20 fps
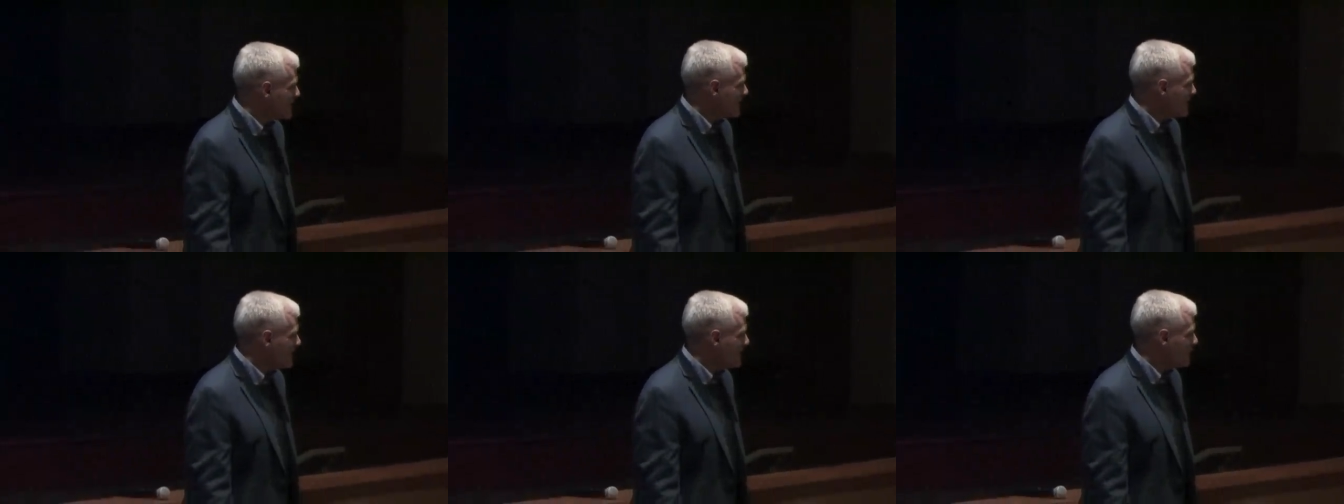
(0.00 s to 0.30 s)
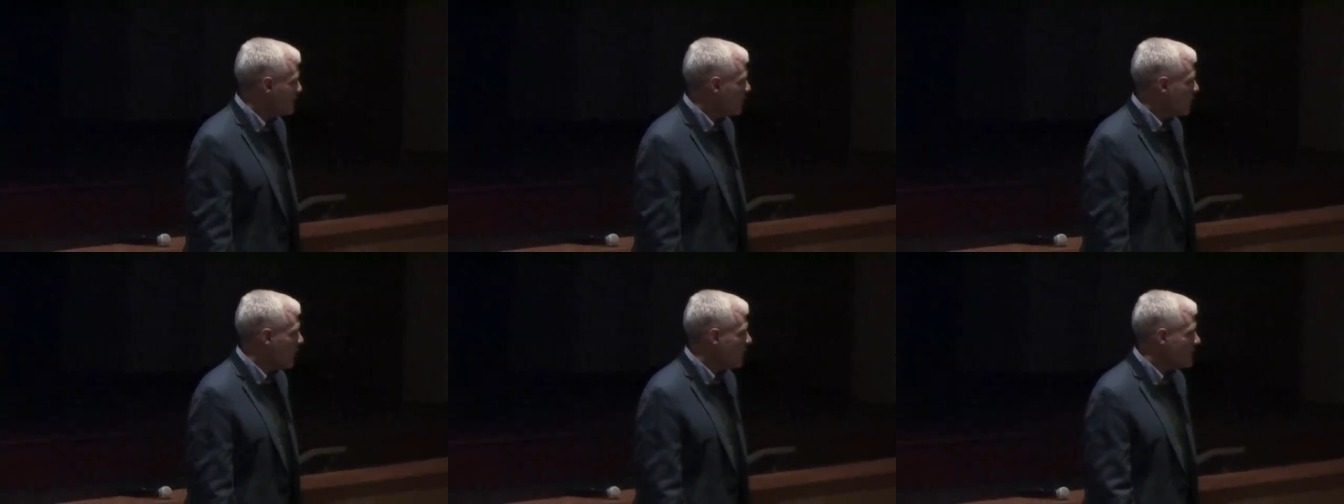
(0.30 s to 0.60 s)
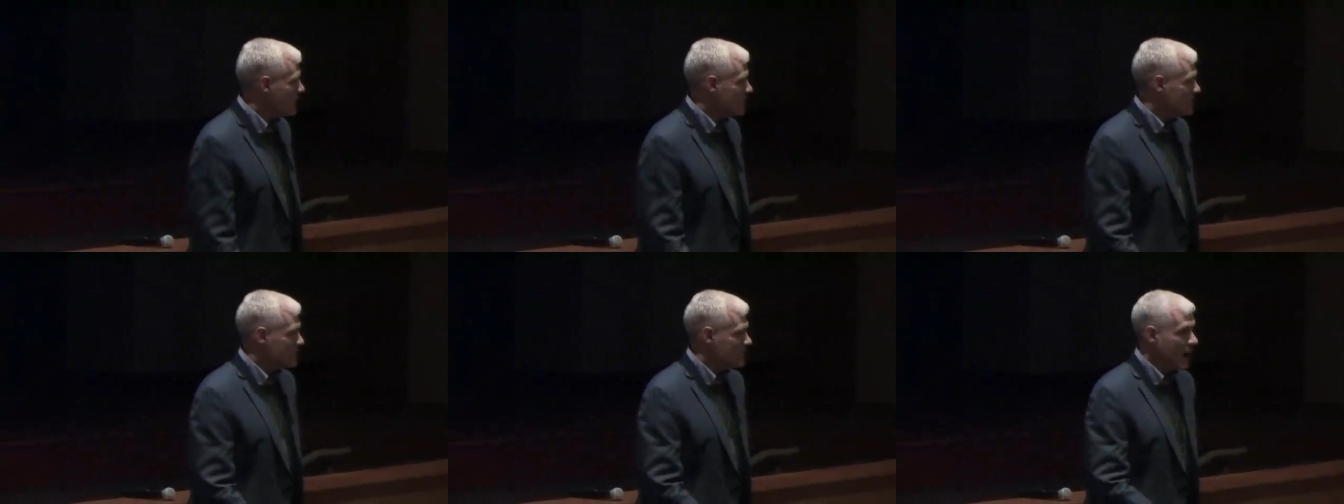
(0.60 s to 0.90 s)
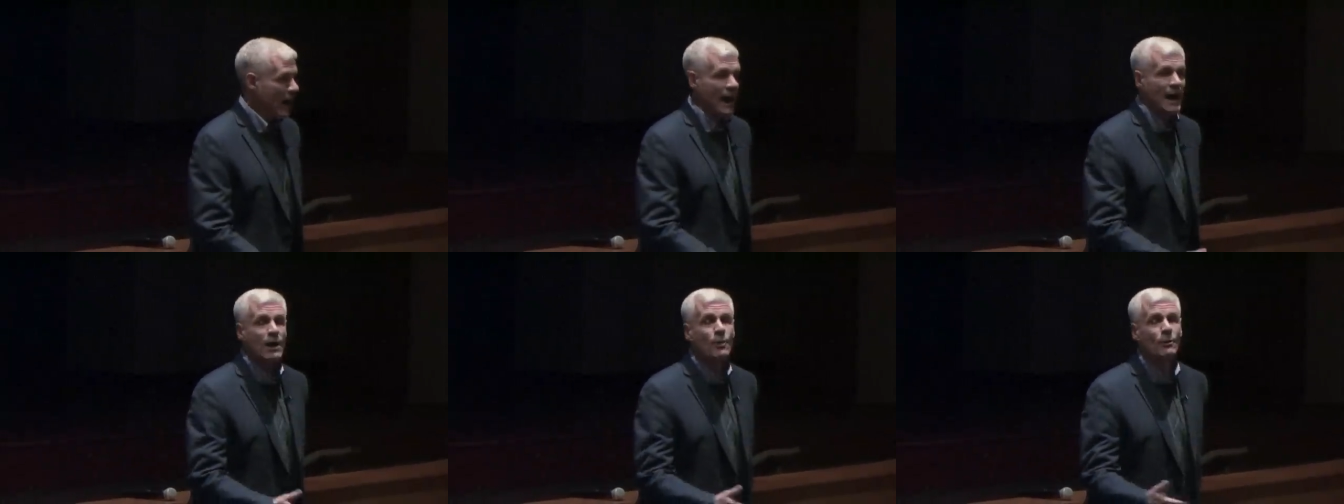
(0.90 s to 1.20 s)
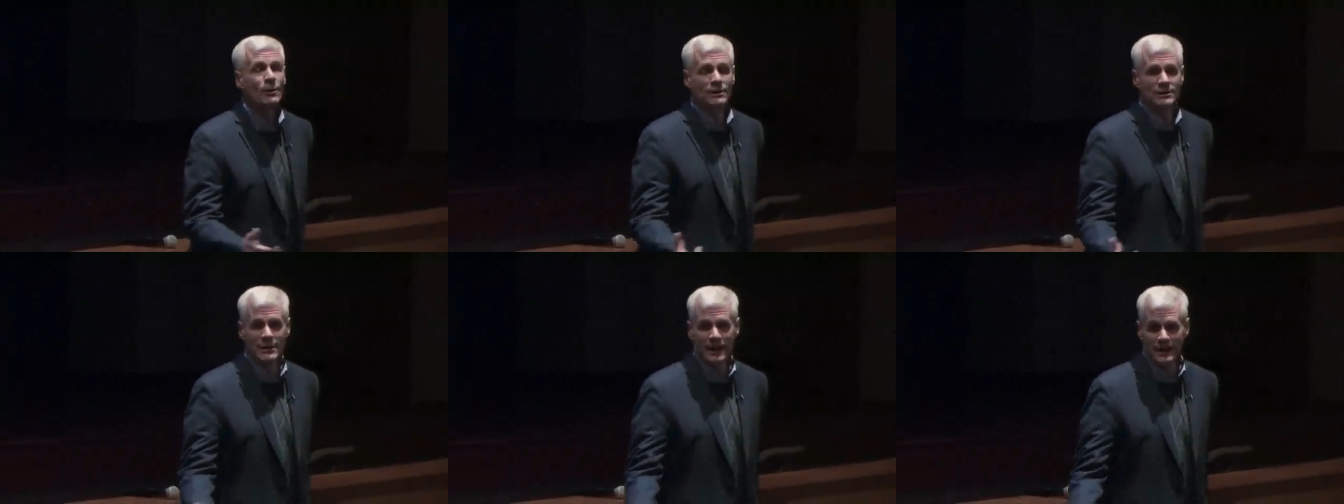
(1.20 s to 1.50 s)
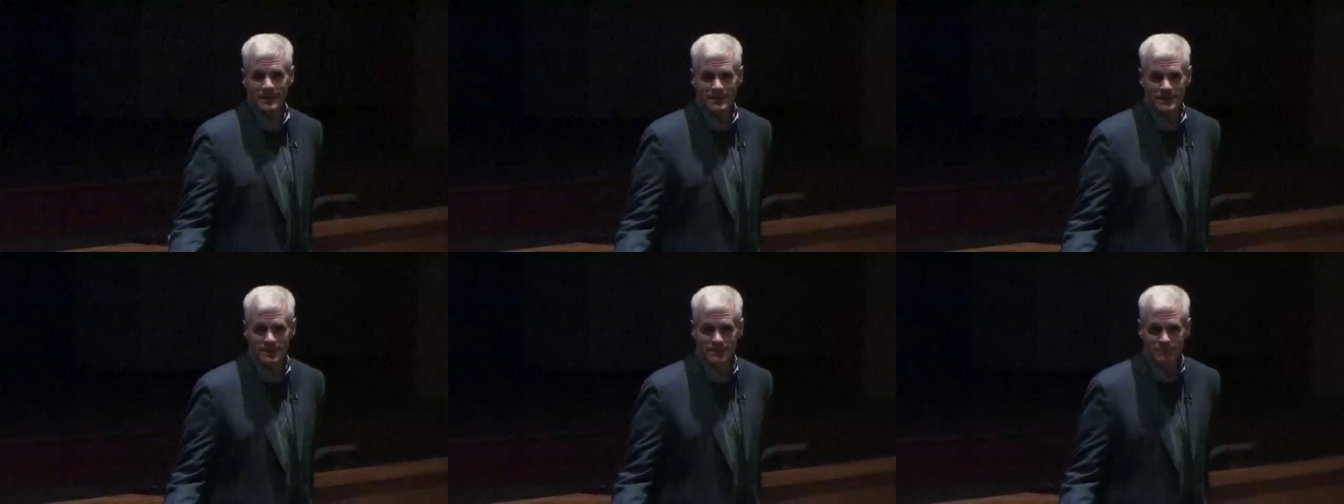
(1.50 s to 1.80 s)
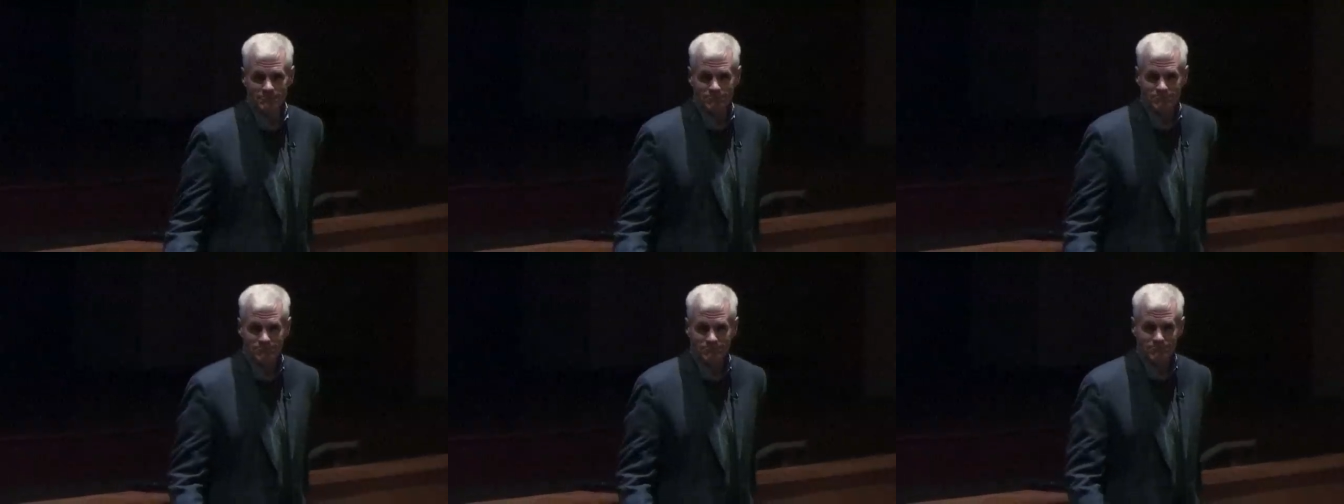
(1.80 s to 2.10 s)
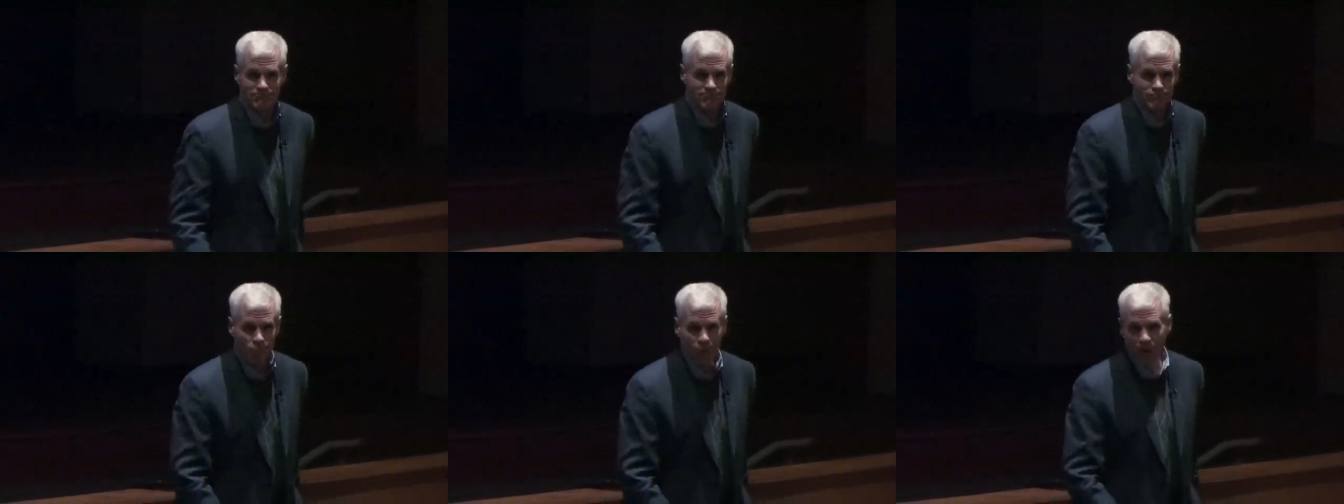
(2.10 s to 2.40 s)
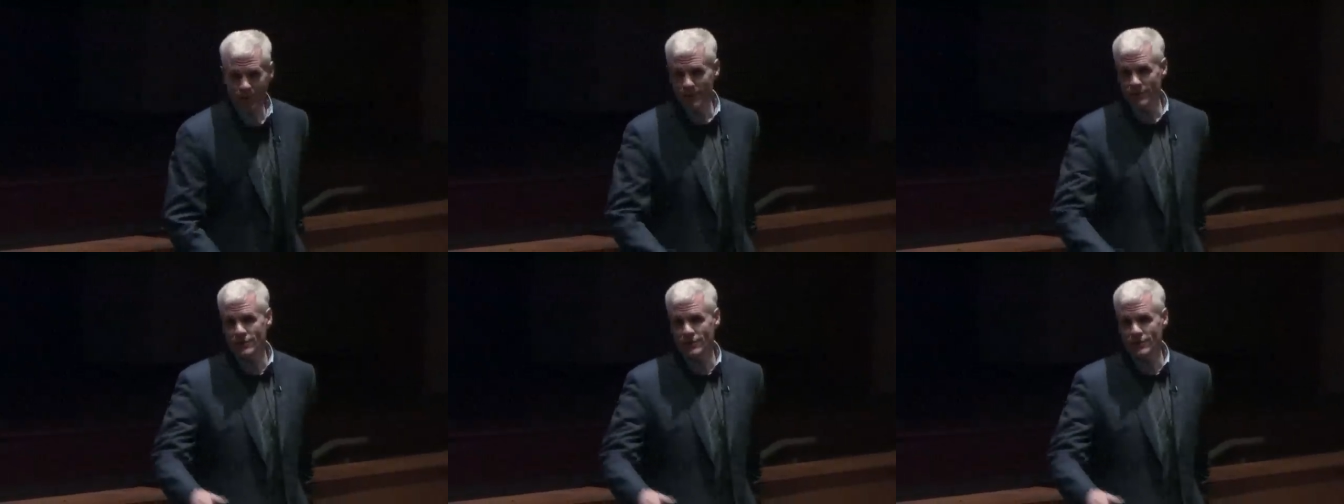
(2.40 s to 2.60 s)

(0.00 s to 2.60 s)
it'd be one that Iowa does, one